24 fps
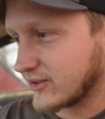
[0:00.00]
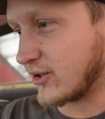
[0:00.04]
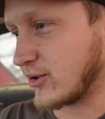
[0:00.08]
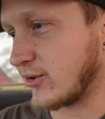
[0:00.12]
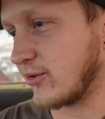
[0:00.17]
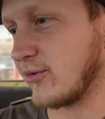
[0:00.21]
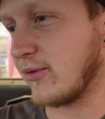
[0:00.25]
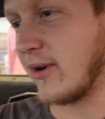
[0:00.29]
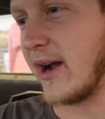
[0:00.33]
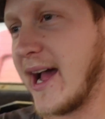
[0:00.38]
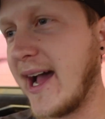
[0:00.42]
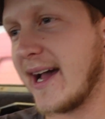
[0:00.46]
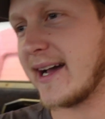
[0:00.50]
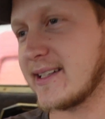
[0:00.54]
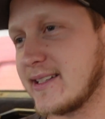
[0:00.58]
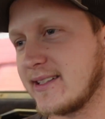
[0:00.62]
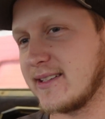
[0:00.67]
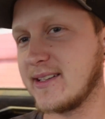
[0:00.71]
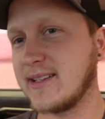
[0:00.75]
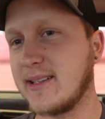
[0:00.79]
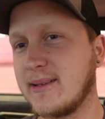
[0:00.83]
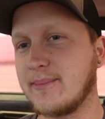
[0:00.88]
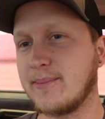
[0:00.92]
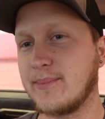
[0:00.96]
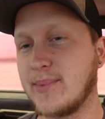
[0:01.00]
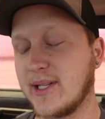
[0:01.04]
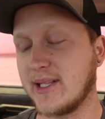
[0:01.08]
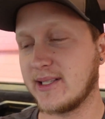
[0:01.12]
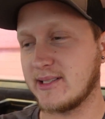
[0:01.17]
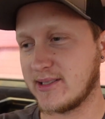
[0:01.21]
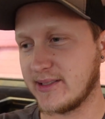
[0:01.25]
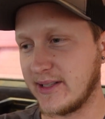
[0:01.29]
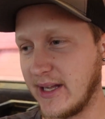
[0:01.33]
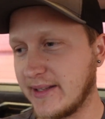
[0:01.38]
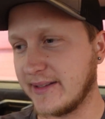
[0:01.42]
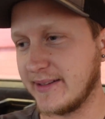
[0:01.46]
cracked, but
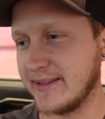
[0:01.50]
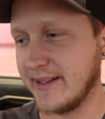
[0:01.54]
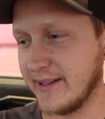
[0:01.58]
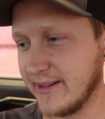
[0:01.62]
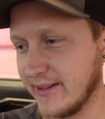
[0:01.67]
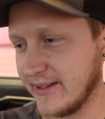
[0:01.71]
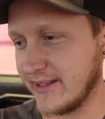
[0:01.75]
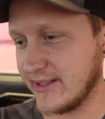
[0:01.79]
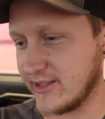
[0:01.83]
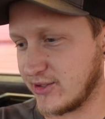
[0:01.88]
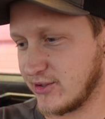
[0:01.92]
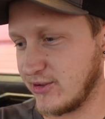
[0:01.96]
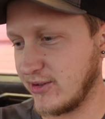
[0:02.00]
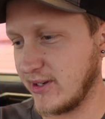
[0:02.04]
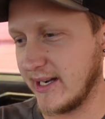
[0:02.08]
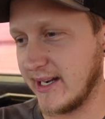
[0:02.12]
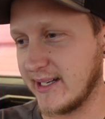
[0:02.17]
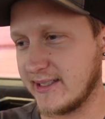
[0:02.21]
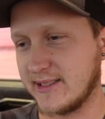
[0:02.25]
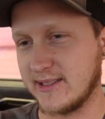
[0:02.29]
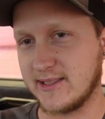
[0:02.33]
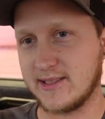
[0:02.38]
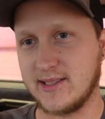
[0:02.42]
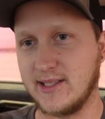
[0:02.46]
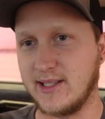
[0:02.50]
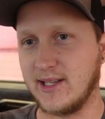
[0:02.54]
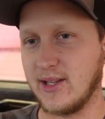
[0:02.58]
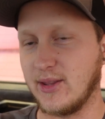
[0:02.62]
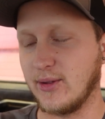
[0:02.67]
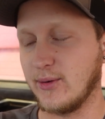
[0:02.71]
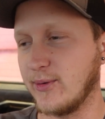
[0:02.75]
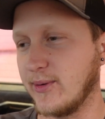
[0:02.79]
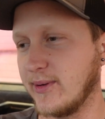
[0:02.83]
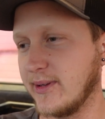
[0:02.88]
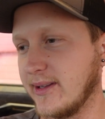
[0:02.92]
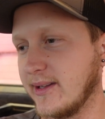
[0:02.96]
it's not nearly as cracked as the
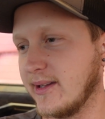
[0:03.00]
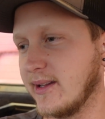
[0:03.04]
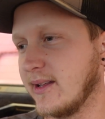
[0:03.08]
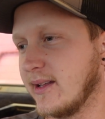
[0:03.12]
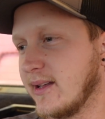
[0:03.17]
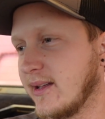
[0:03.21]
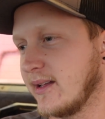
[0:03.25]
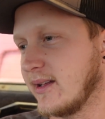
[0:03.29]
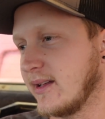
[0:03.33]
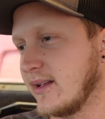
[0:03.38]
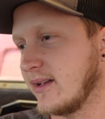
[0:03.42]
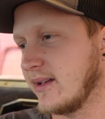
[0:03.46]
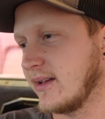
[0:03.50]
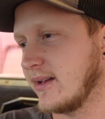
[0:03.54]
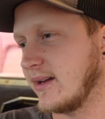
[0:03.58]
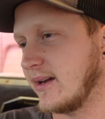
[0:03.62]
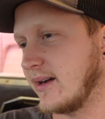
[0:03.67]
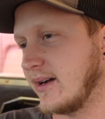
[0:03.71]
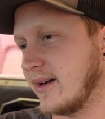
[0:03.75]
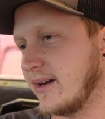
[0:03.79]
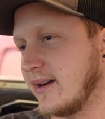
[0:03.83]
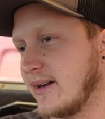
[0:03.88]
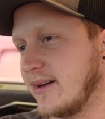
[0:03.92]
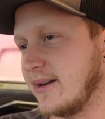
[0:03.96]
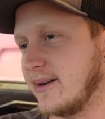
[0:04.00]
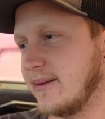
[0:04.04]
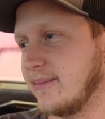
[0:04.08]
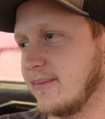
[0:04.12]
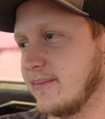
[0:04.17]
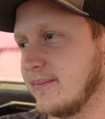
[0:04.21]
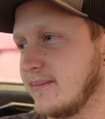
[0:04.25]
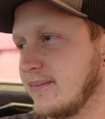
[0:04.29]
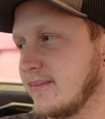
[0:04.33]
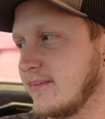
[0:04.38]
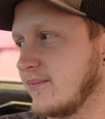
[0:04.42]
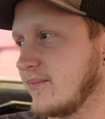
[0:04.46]
other one.
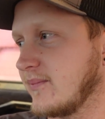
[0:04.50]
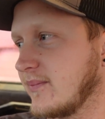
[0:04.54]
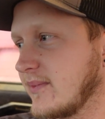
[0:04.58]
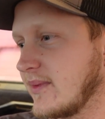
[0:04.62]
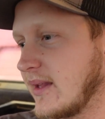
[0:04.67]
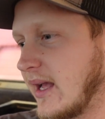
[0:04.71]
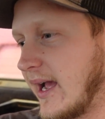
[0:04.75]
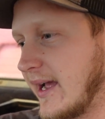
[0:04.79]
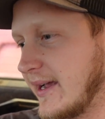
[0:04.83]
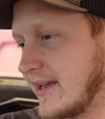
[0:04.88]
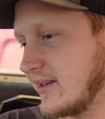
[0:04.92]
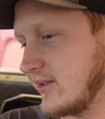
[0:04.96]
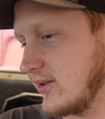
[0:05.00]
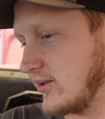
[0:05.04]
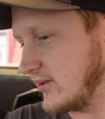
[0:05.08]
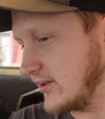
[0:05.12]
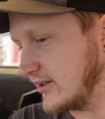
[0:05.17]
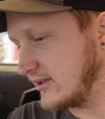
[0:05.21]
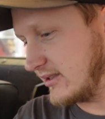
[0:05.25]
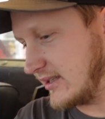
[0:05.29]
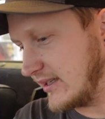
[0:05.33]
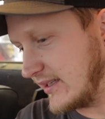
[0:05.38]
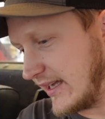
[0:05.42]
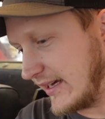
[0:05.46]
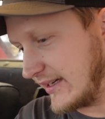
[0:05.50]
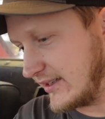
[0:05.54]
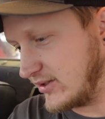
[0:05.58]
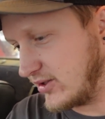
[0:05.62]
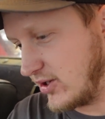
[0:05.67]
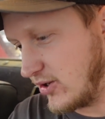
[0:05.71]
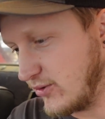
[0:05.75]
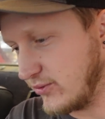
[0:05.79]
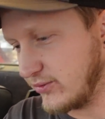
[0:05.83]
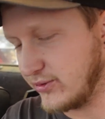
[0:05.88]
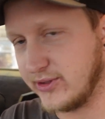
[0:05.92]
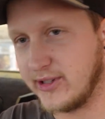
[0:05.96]
I can only see like
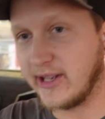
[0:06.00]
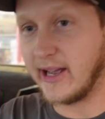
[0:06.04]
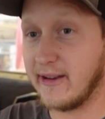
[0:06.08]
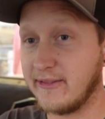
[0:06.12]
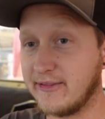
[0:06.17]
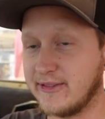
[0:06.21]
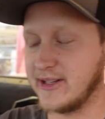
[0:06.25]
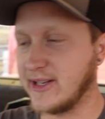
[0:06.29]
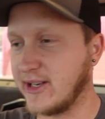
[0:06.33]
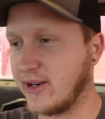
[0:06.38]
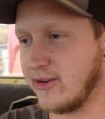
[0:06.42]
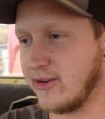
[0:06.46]
2 definite